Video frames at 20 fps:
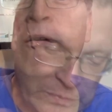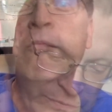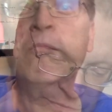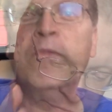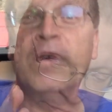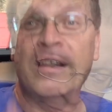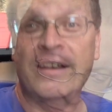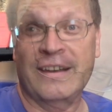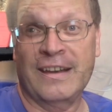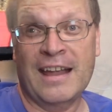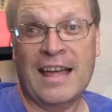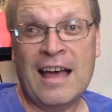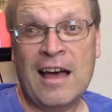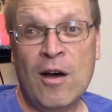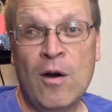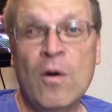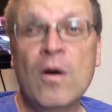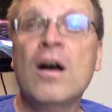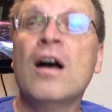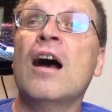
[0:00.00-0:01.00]
But
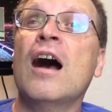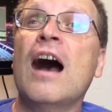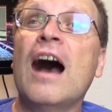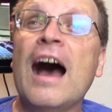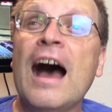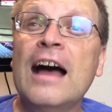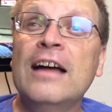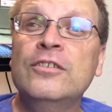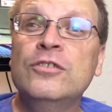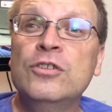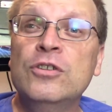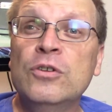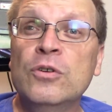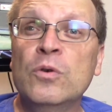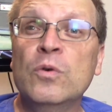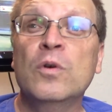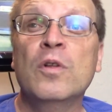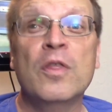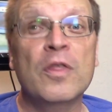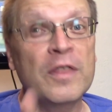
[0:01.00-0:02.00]
now, on
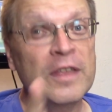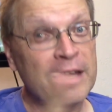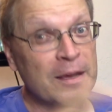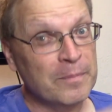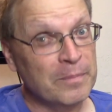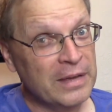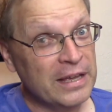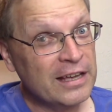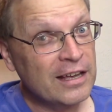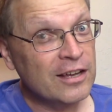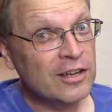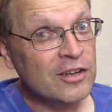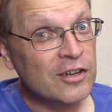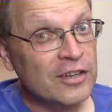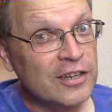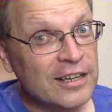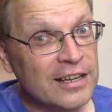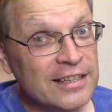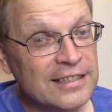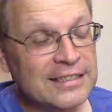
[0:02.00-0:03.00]
to the Amiga
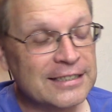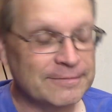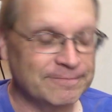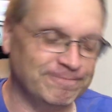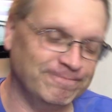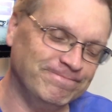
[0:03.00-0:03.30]
goodness.